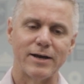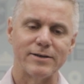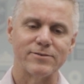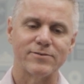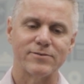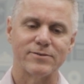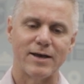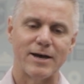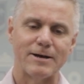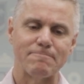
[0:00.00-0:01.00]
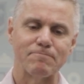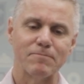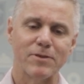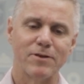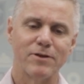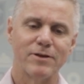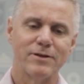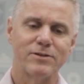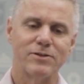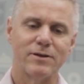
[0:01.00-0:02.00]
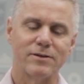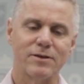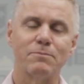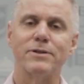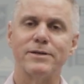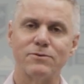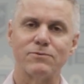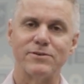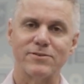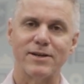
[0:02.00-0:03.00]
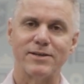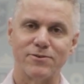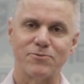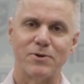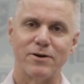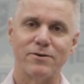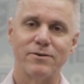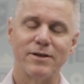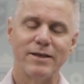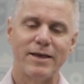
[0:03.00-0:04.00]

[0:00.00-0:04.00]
has um, completed recently as well.